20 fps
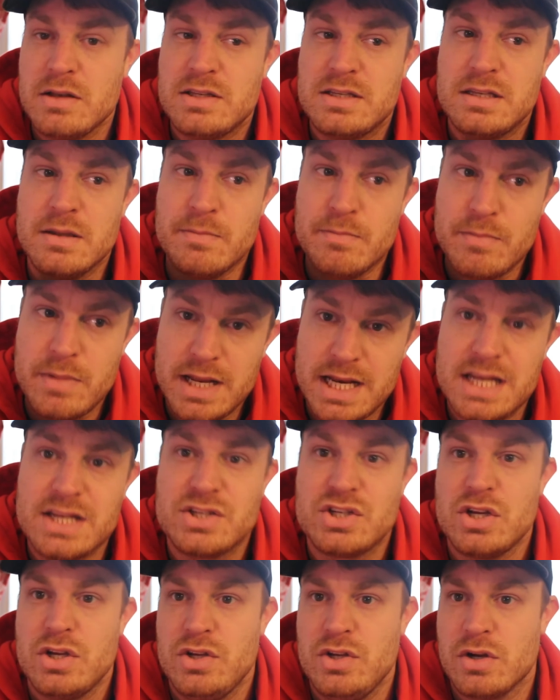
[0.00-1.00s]

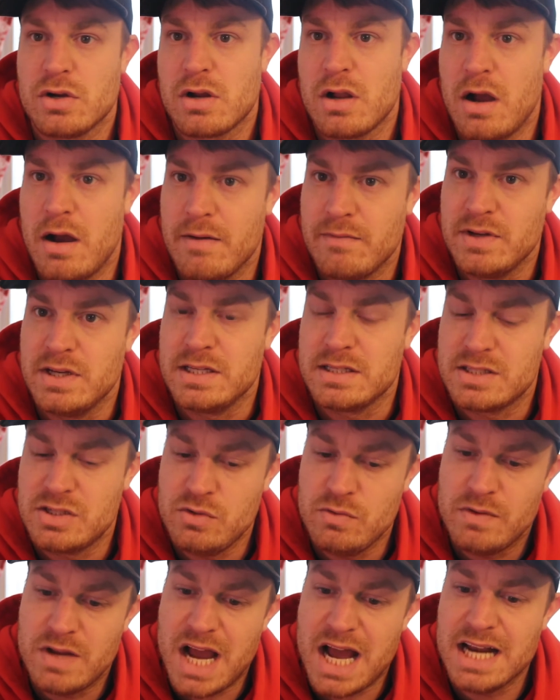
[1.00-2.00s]
diminish your confidence.
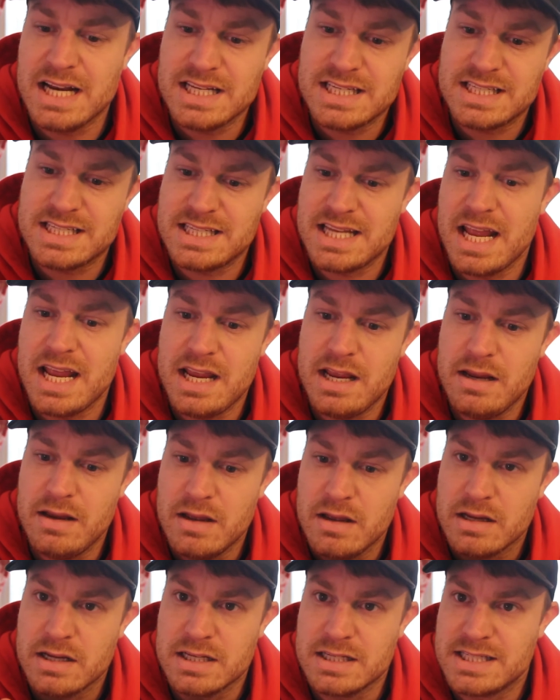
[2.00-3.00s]
You got to stay
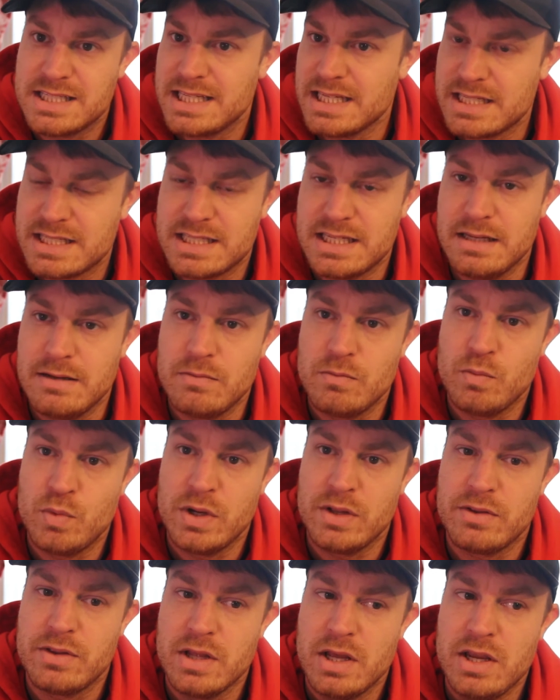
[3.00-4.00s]
consistent
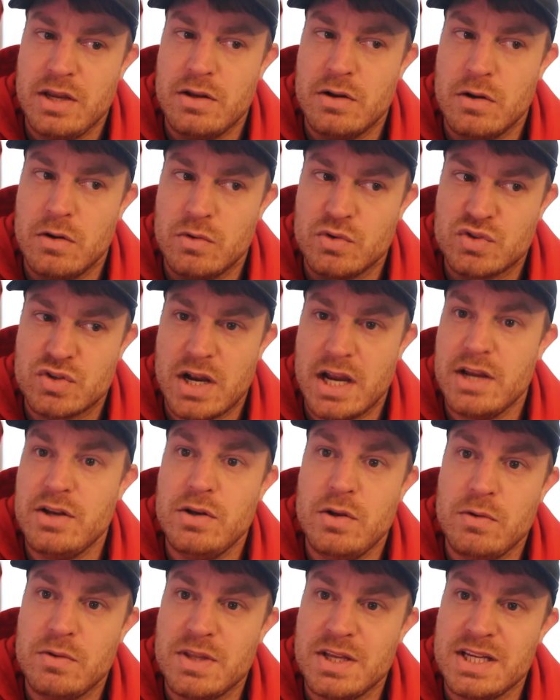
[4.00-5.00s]
with, trying
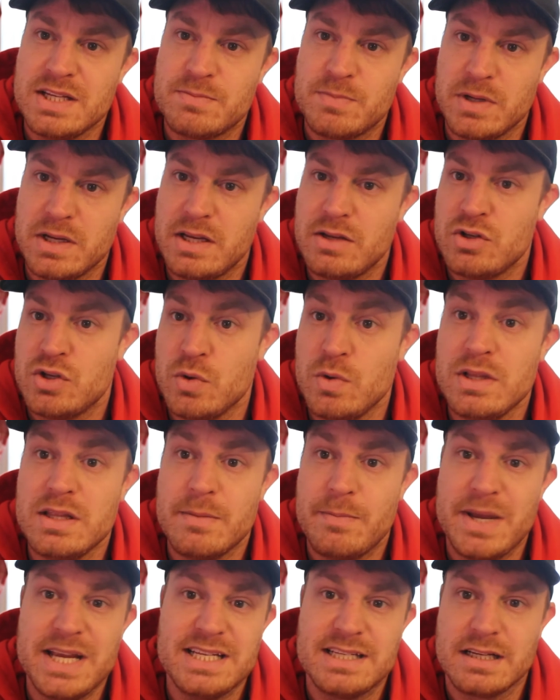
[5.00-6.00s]
new things, but doing the
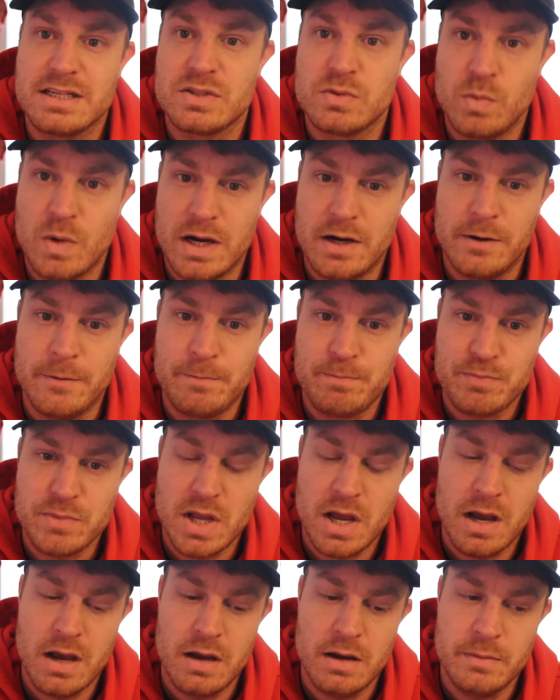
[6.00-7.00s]
basics well.
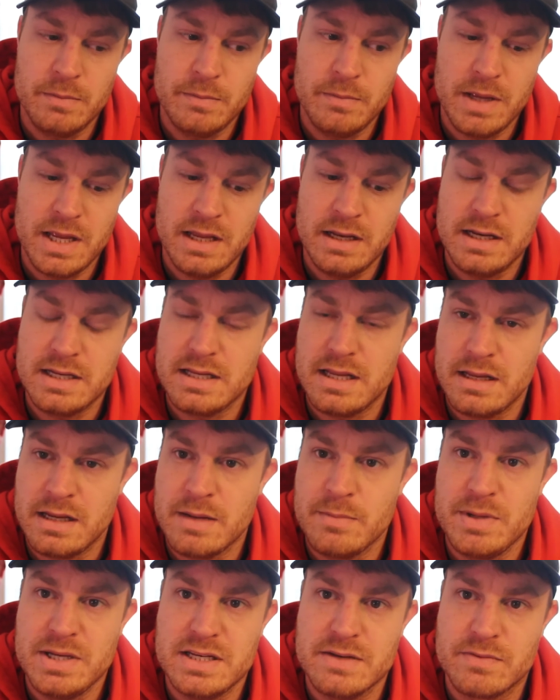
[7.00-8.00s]
And it
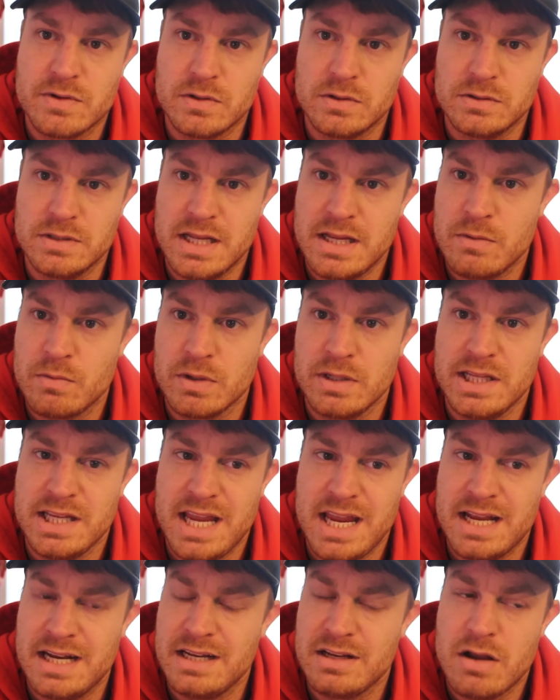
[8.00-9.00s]
can be difficult. It really
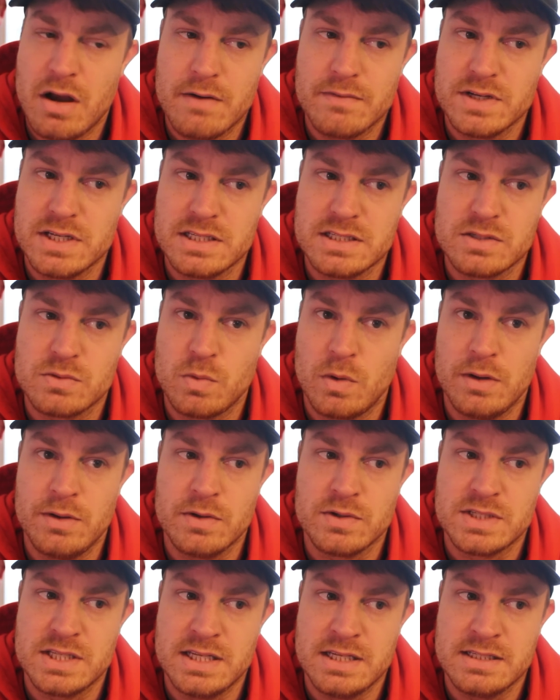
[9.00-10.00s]
can. And confidence is one of
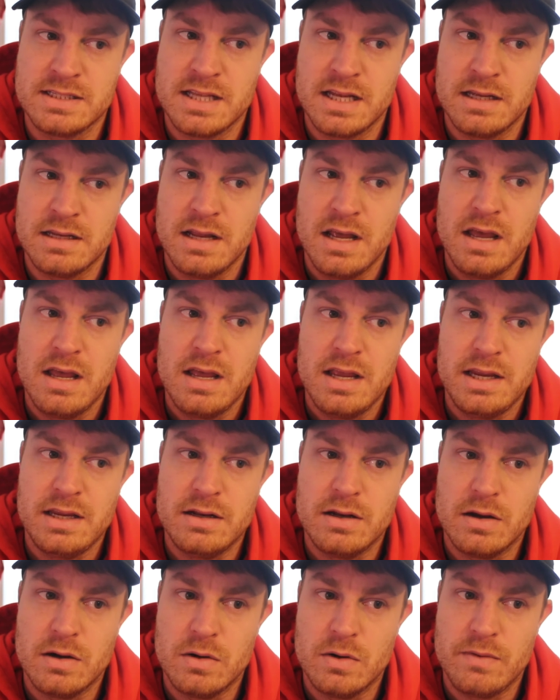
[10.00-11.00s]
those things that,
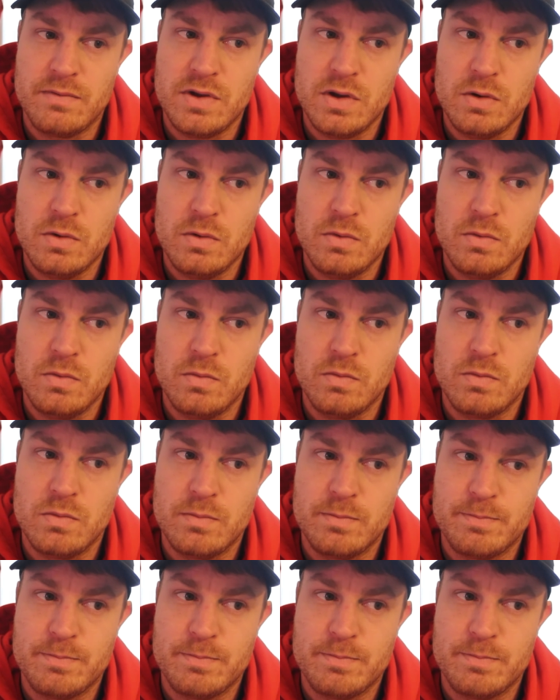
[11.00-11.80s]
if you